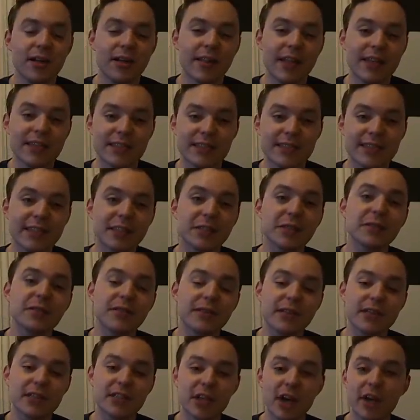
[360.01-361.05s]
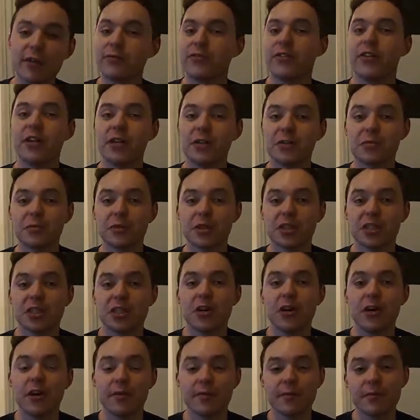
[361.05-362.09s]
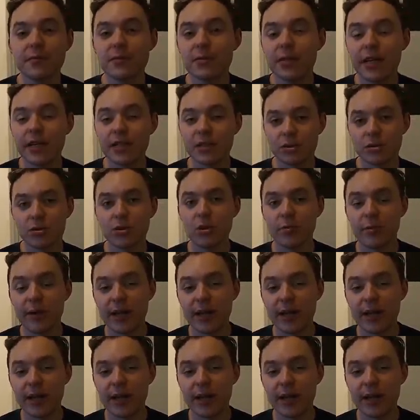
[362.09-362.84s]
There's still the top field, which has got straw